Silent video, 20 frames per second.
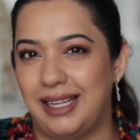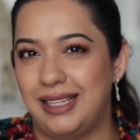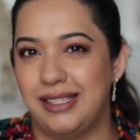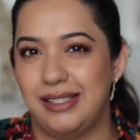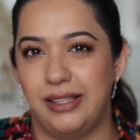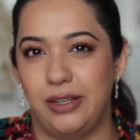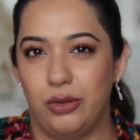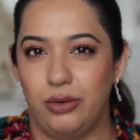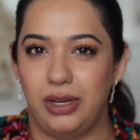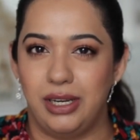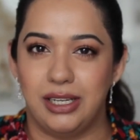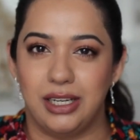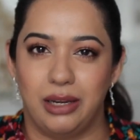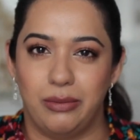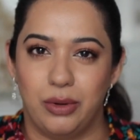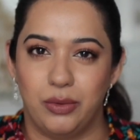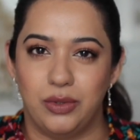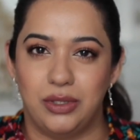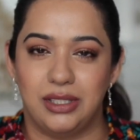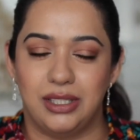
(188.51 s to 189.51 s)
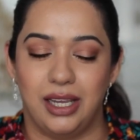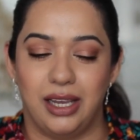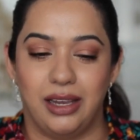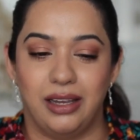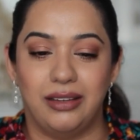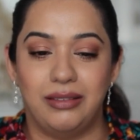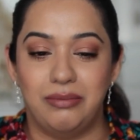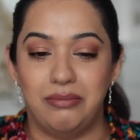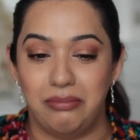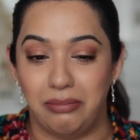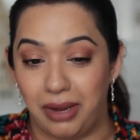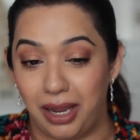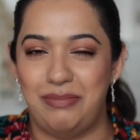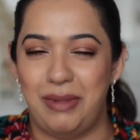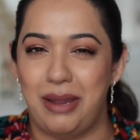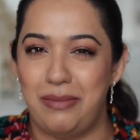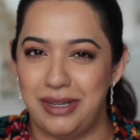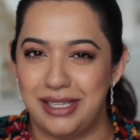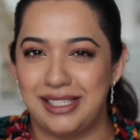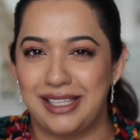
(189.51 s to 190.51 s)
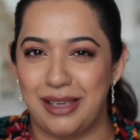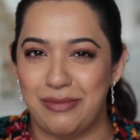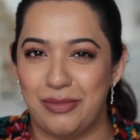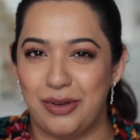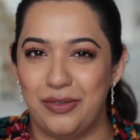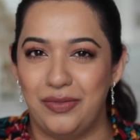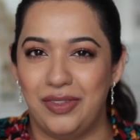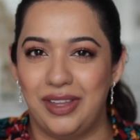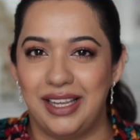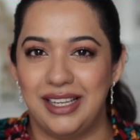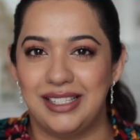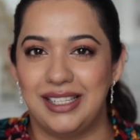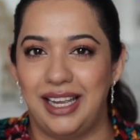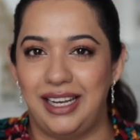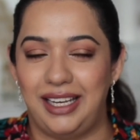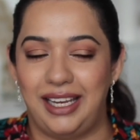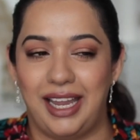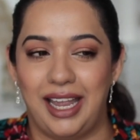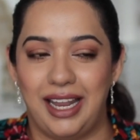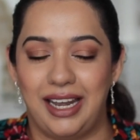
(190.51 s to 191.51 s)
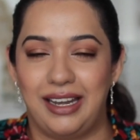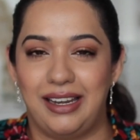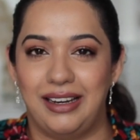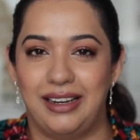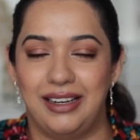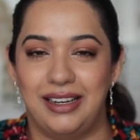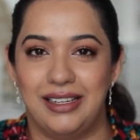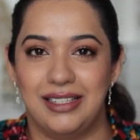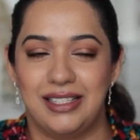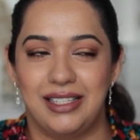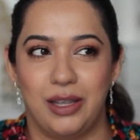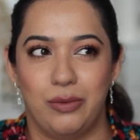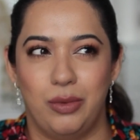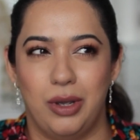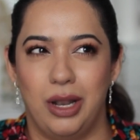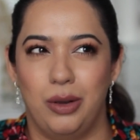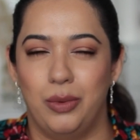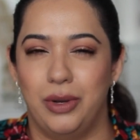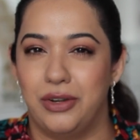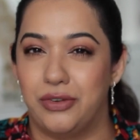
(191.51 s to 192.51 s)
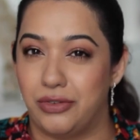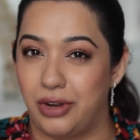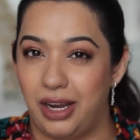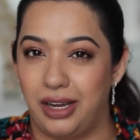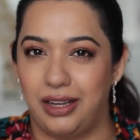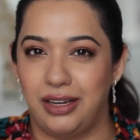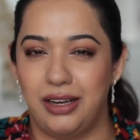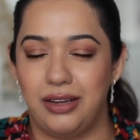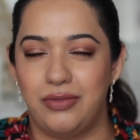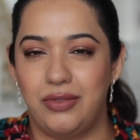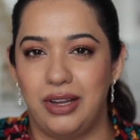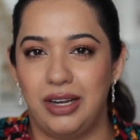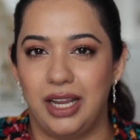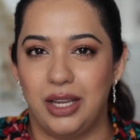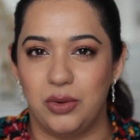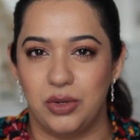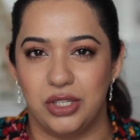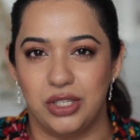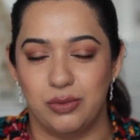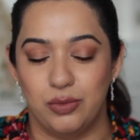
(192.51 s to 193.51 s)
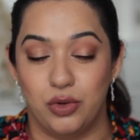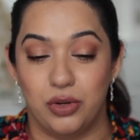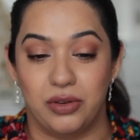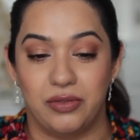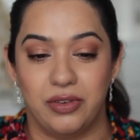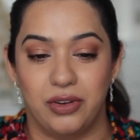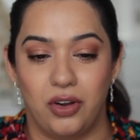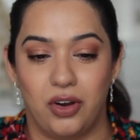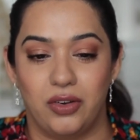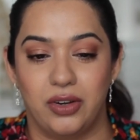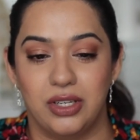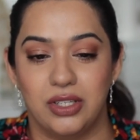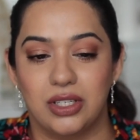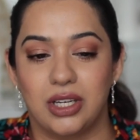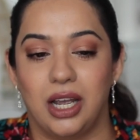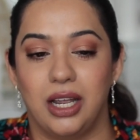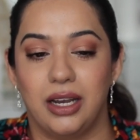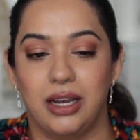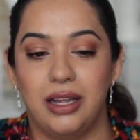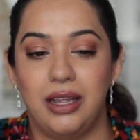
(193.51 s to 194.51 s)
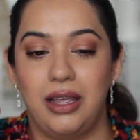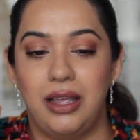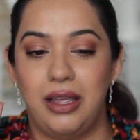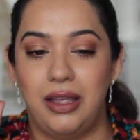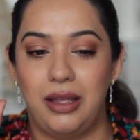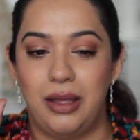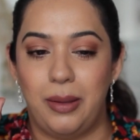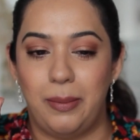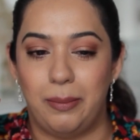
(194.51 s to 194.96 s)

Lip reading: that's the only time I would say maybe skip on this and get, say, Velvet Dragon, I feel like, which is more of an orange color.